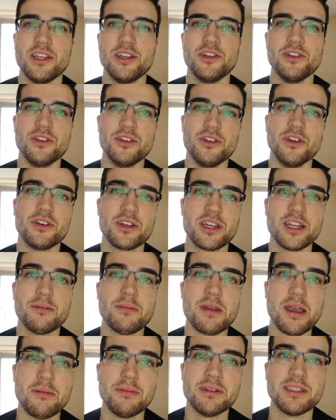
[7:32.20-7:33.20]
You're not going to
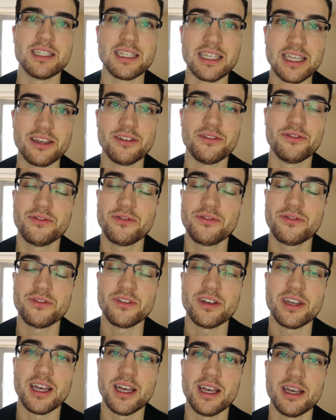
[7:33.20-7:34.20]
be able to give
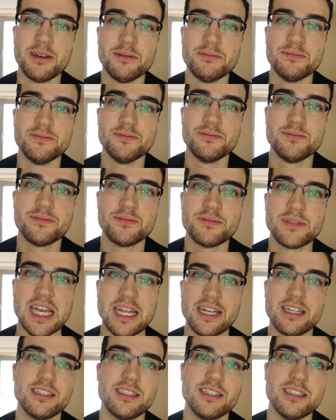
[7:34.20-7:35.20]
um,
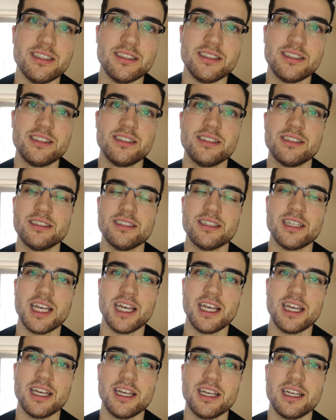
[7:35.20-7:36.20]
editors
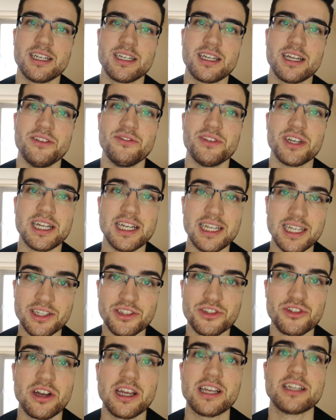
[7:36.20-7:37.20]
uh, kind of a clean
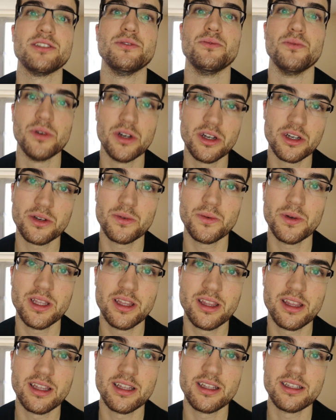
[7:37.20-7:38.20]
track to work
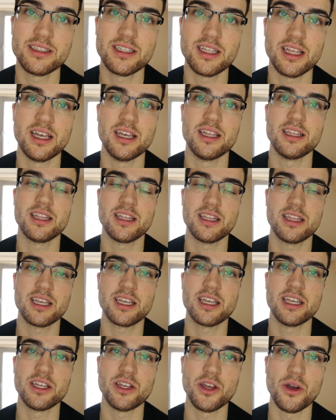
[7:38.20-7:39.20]
with that they
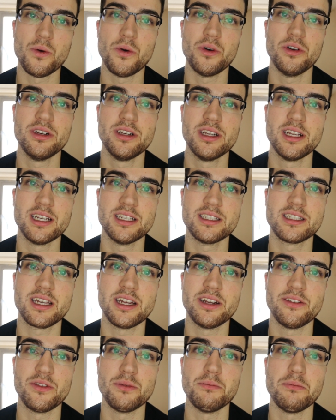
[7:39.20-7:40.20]
can go on as
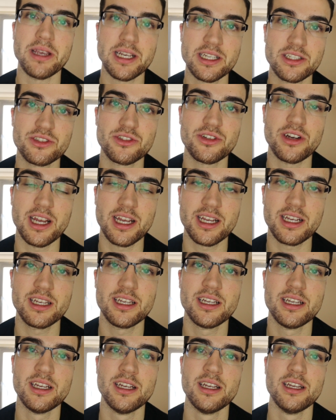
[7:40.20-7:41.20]
kind of a mixed track
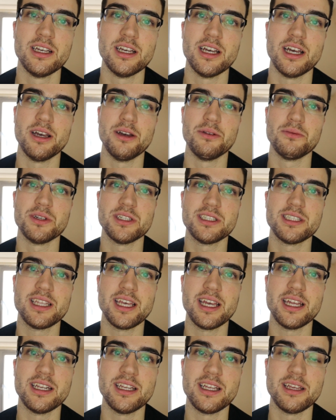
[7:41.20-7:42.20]
uh, which
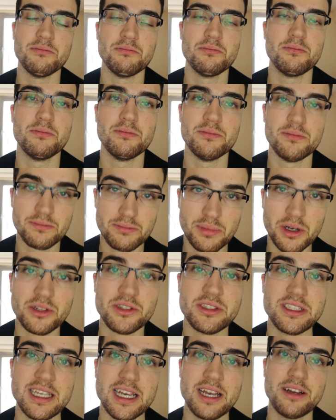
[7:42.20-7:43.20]
then in
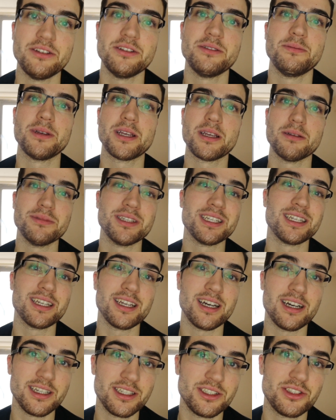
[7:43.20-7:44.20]
post sound becomes a
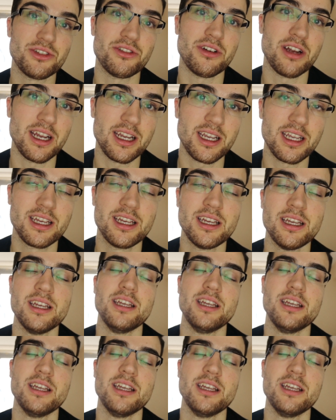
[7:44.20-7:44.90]
guide track.